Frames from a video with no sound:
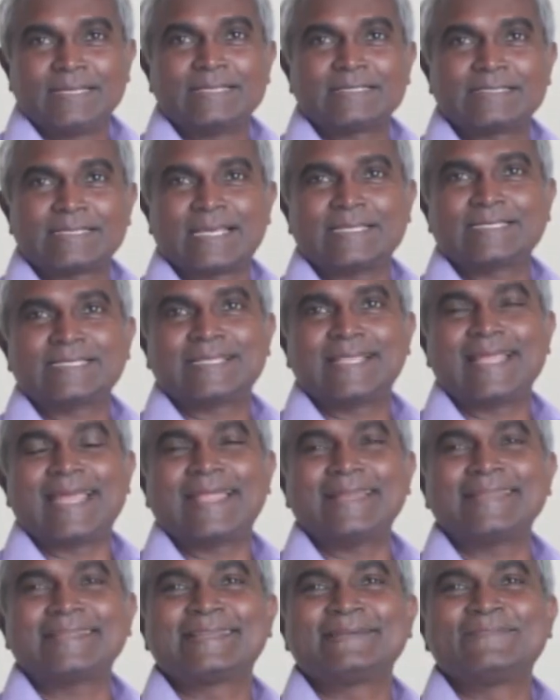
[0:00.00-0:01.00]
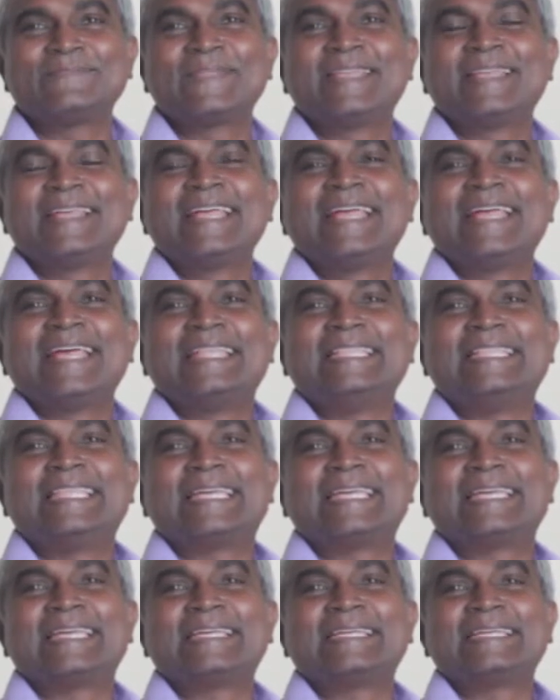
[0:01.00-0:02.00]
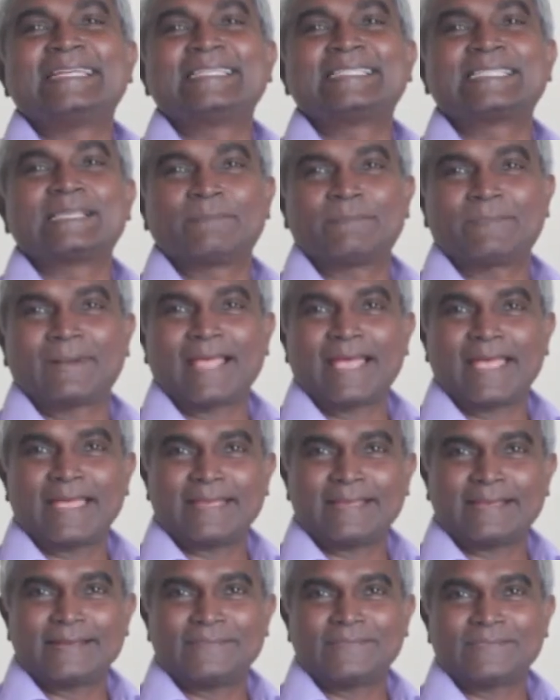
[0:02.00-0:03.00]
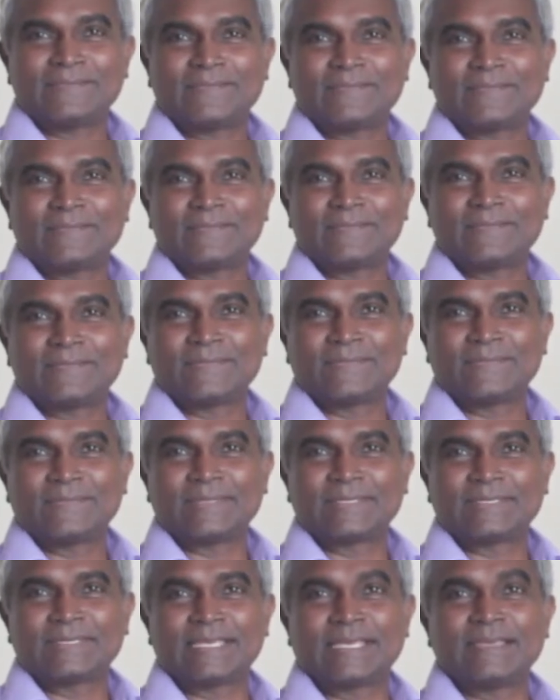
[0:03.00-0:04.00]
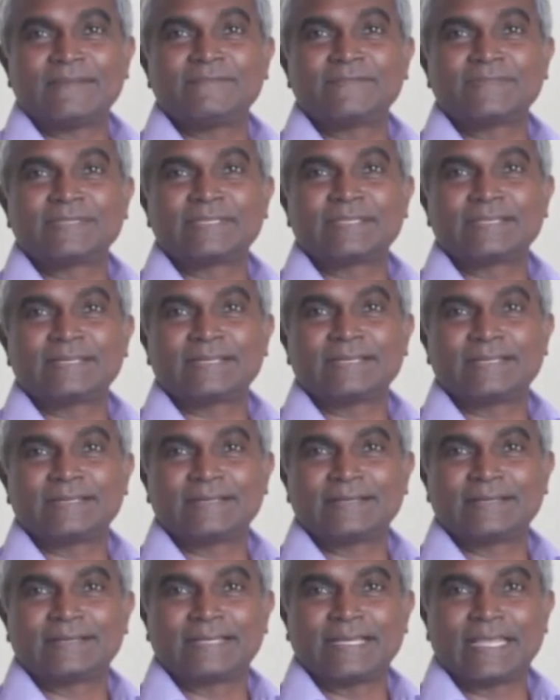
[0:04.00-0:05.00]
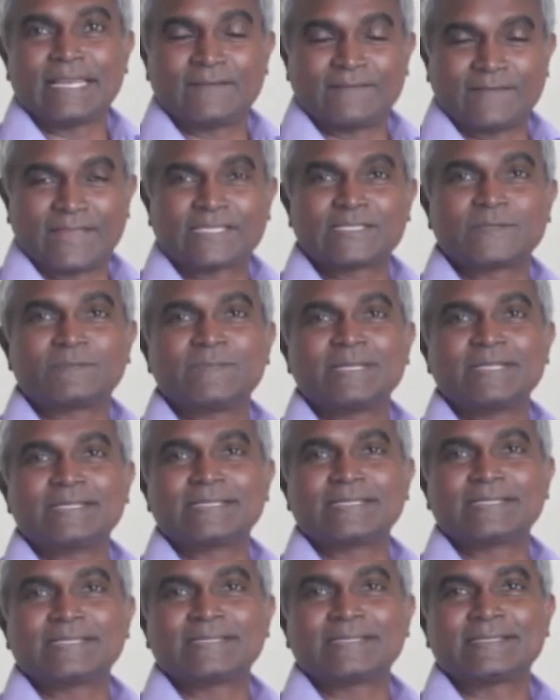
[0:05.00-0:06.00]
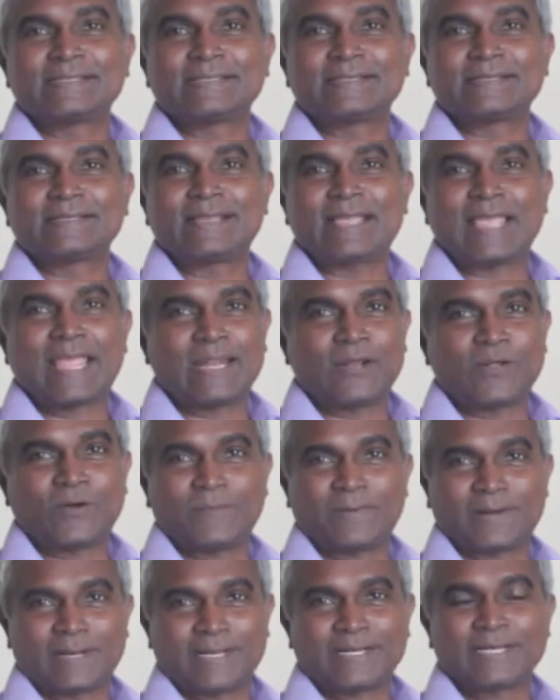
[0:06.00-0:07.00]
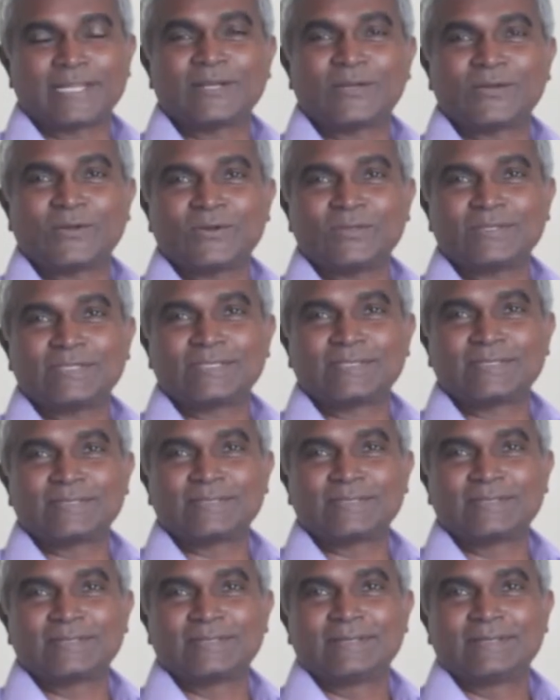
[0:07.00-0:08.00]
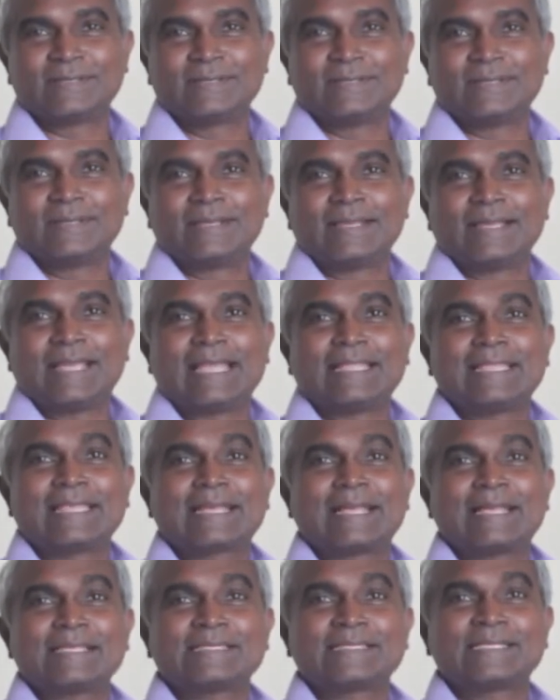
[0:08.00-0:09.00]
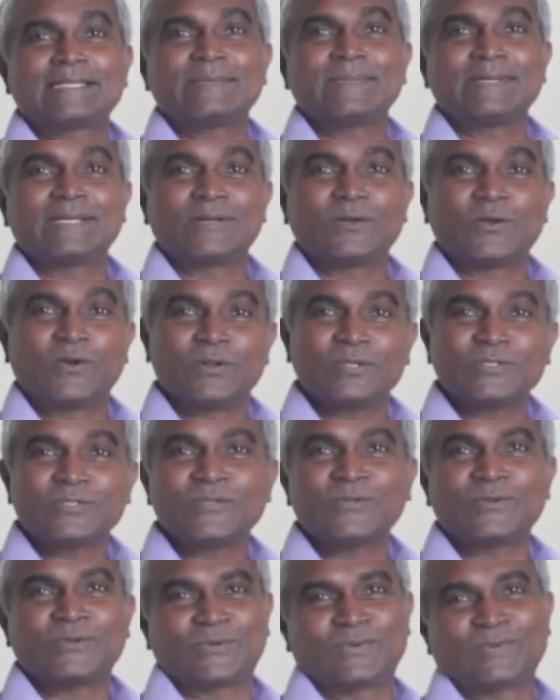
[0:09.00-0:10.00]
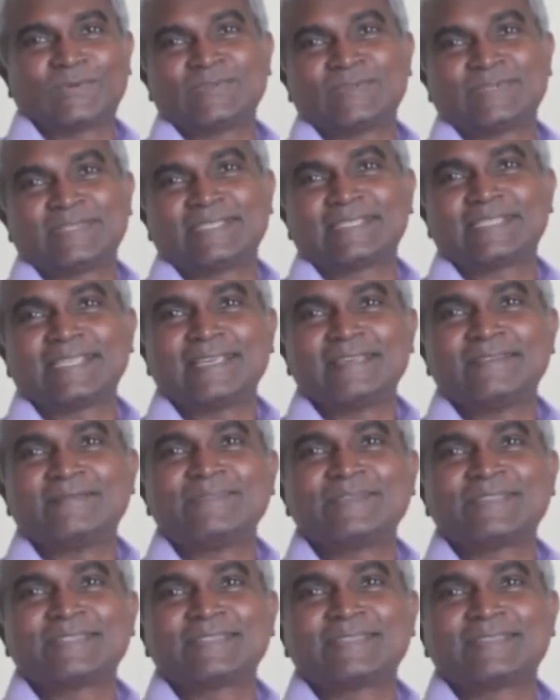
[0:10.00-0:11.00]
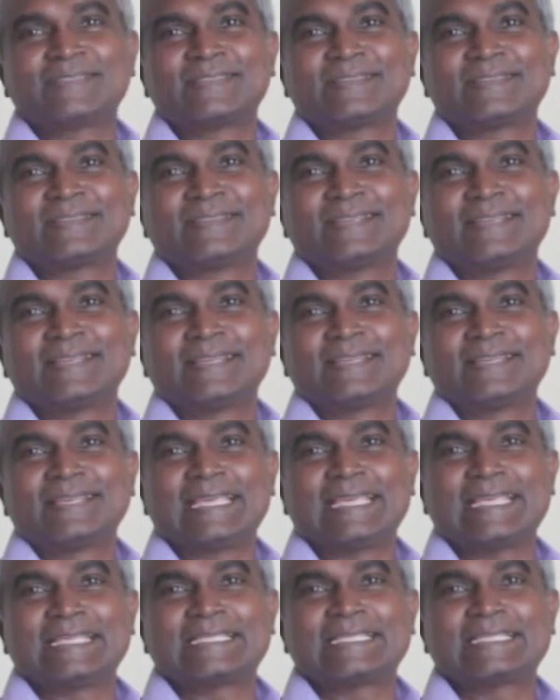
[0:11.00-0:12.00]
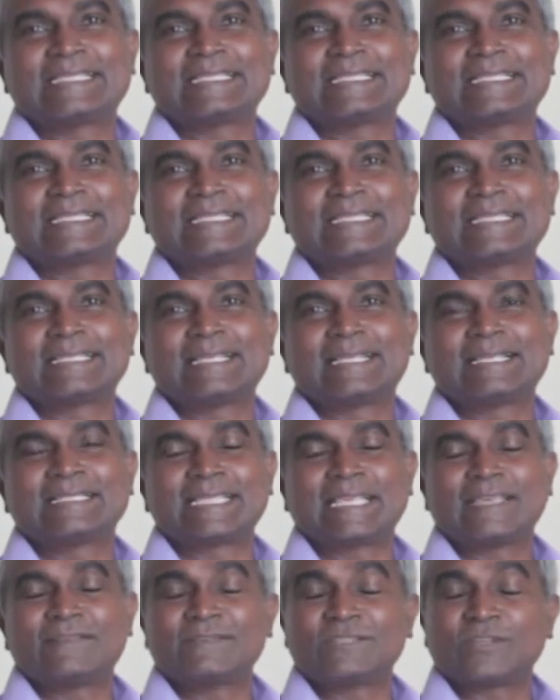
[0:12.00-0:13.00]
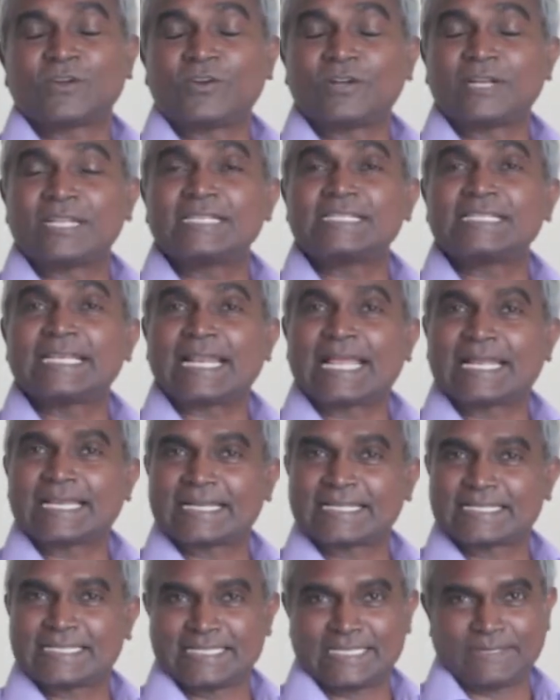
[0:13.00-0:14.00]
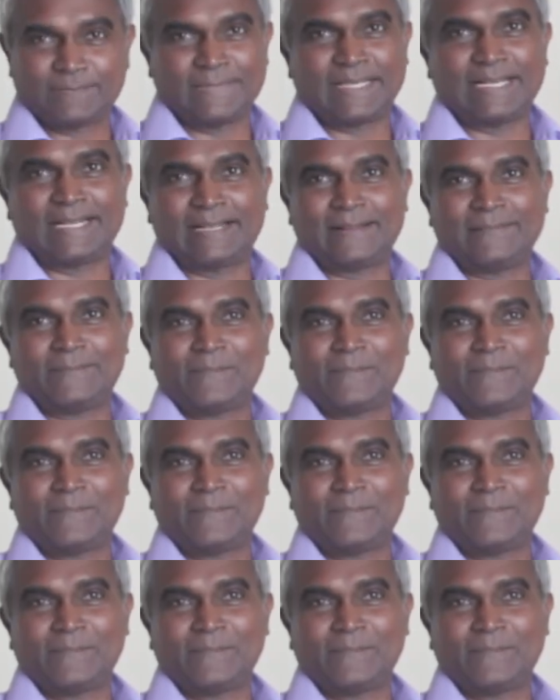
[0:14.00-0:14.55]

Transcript: such that the supplier saves investments and operating costs, and the customer also saves on his electricity bill.